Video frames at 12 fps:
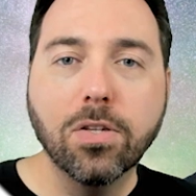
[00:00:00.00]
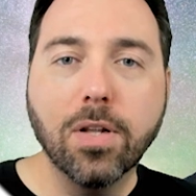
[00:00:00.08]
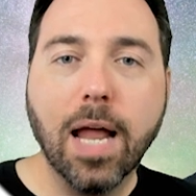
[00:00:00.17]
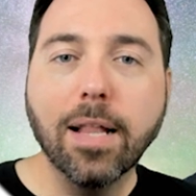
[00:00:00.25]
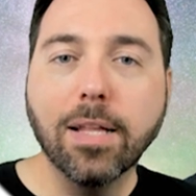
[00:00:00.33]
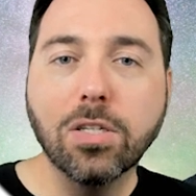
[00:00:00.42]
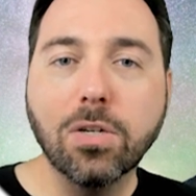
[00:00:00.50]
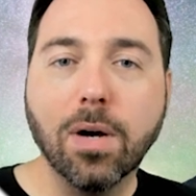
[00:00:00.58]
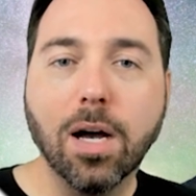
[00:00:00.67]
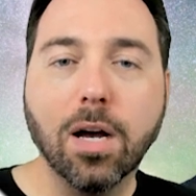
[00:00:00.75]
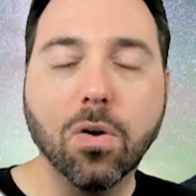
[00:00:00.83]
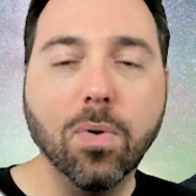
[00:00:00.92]
So now let's do
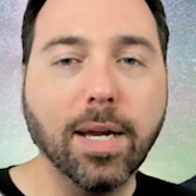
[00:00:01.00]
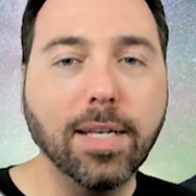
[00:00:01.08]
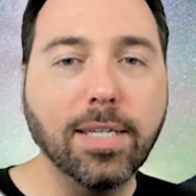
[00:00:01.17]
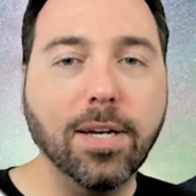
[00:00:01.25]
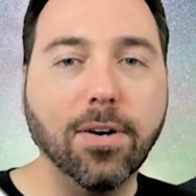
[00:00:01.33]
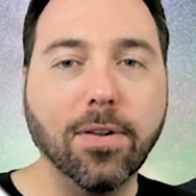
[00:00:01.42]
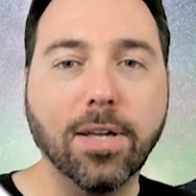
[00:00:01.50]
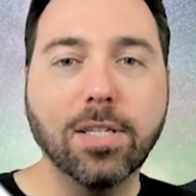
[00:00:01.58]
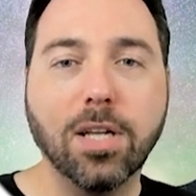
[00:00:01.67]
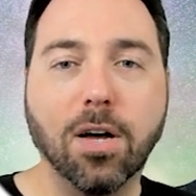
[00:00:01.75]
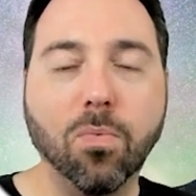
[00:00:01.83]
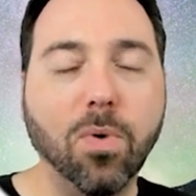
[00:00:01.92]
a quick tier
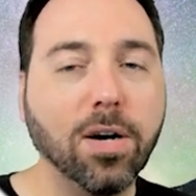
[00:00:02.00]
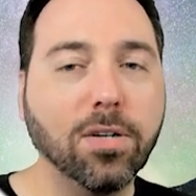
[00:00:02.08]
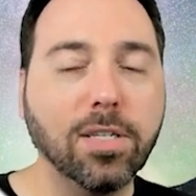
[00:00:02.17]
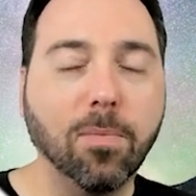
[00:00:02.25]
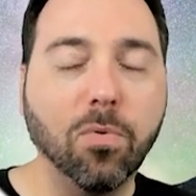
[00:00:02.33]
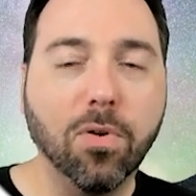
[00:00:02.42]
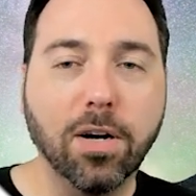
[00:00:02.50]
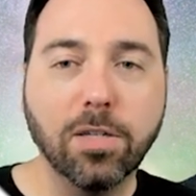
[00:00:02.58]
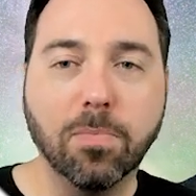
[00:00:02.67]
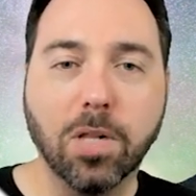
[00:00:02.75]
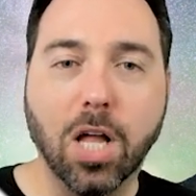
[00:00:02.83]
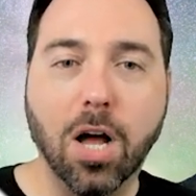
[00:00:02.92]
list on where
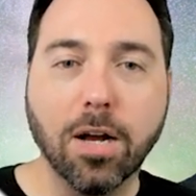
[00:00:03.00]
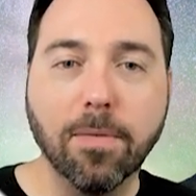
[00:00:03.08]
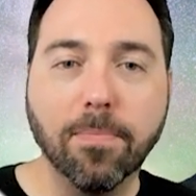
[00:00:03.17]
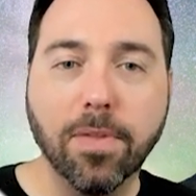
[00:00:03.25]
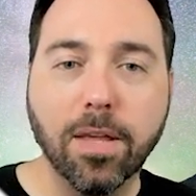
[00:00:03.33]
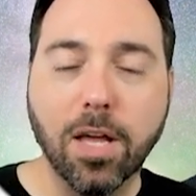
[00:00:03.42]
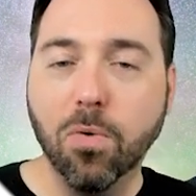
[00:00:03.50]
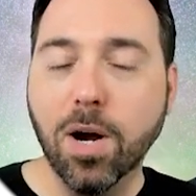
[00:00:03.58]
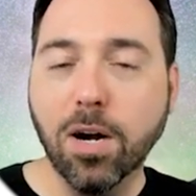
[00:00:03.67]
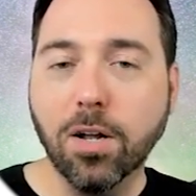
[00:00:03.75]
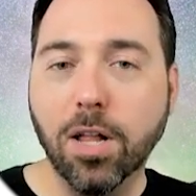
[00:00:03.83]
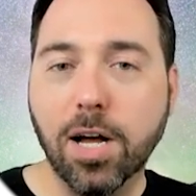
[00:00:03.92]
subqueries belong. In a
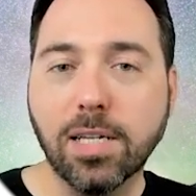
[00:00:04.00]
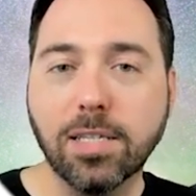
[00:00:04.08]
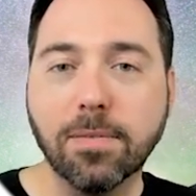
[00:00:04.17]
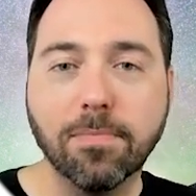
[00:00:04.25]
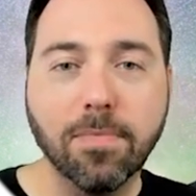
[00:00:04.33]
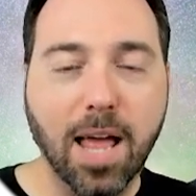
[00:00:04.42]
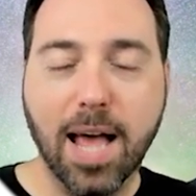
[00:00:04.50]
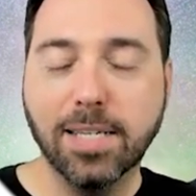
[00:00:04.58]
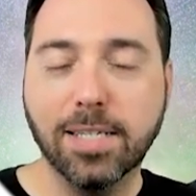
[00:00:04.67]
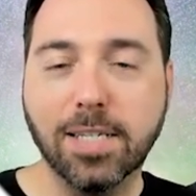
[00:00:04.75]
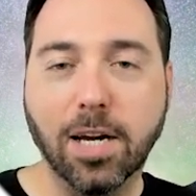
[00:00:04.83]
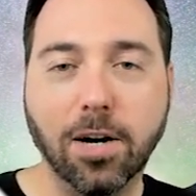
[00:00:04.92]
where clause,
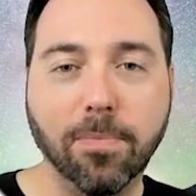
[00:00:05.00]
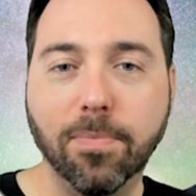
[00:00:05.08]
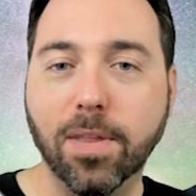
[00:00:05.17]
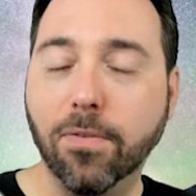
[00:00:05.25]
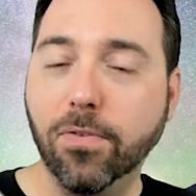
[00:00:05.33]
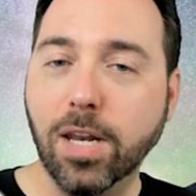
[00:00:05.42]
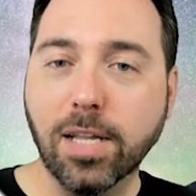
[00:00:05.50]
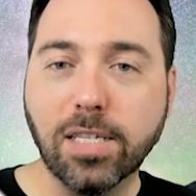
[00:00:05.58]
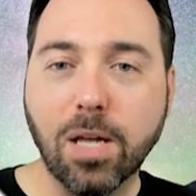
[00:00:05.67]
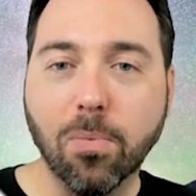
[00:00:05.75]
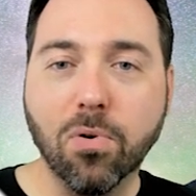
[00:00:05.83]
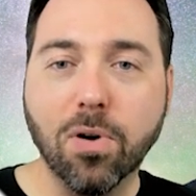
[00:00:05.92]
S tier. If you need
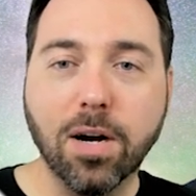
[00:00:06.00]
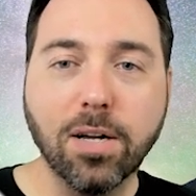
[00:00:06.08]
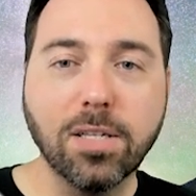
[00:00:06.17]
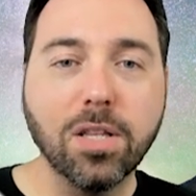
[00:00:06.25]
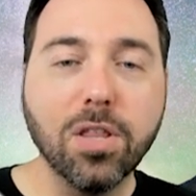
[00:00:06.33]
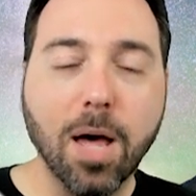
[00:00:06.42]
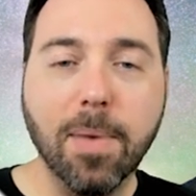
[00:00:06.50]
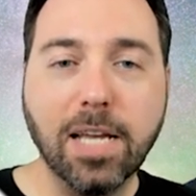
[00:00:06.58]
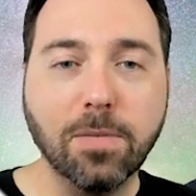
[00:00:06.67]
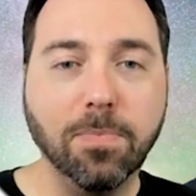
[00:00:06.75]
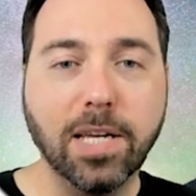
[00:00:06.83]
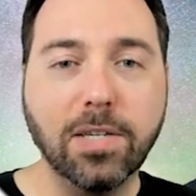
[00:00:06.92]
subqueries, the
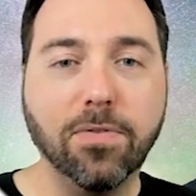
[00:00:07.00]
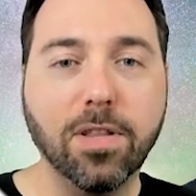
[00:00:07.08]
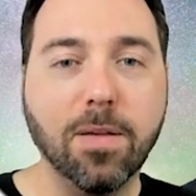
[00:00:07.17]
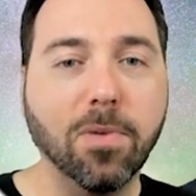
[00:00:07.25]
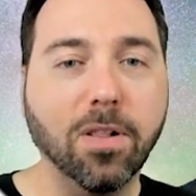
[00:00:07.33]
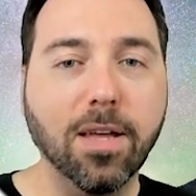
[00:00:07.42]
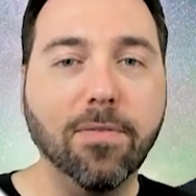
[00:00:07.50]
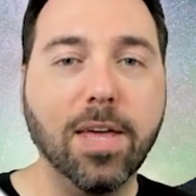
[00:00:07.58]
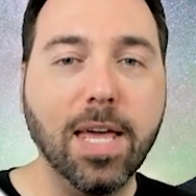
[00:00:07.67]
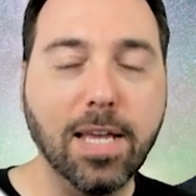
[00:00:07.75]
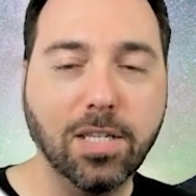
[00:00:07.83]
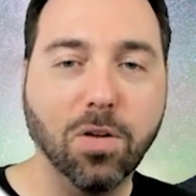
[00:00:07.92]
best place for them to live
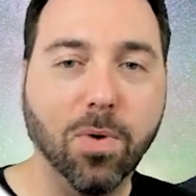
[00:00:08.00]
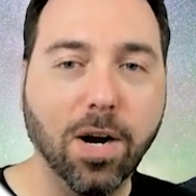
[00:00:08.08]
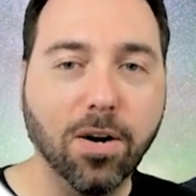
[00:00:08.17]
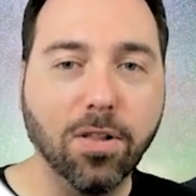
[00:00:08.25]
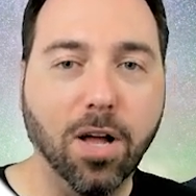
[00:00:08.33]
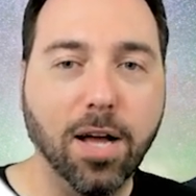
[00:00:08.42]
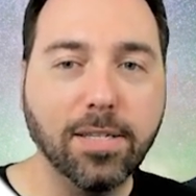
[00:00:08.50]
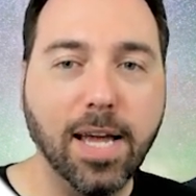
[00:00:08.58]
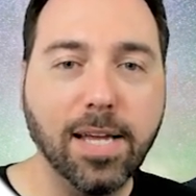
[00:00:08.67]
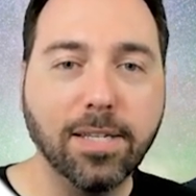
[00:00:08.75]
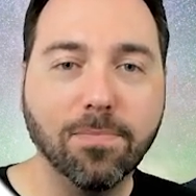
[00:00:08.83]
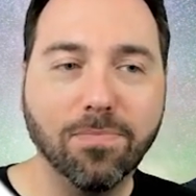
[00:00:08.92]
is the where clause,
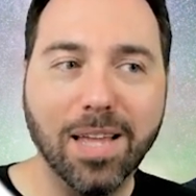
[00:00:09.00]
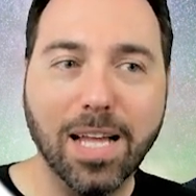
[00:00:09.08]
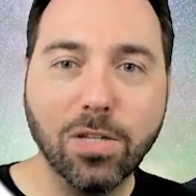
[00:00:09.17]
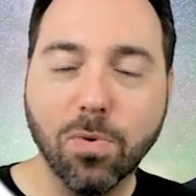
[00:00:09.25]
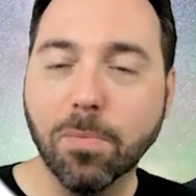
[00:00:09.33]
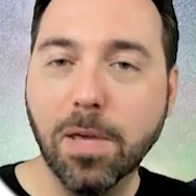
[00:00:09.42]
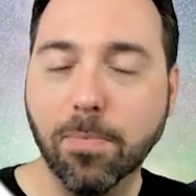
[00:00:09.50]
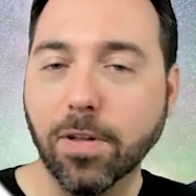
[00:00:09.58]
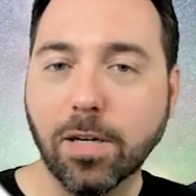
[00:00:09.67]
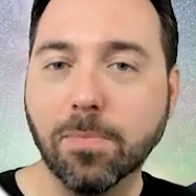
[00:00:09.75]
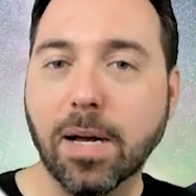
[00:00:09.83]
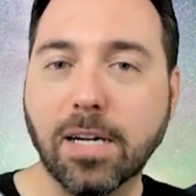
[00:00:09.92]
as that's where
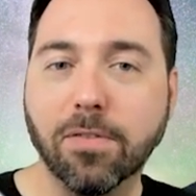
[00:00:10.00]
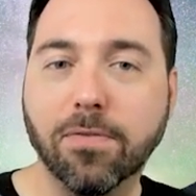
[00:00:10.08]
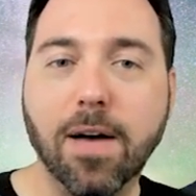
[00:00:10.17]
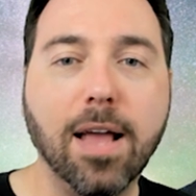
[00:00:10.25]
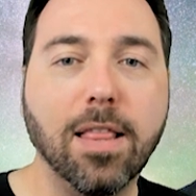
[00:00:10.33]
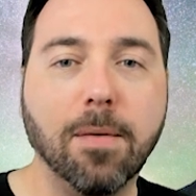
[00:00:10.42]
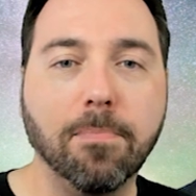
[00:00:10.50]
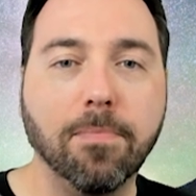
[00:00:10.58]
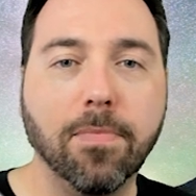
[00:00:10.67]
people expect to find them.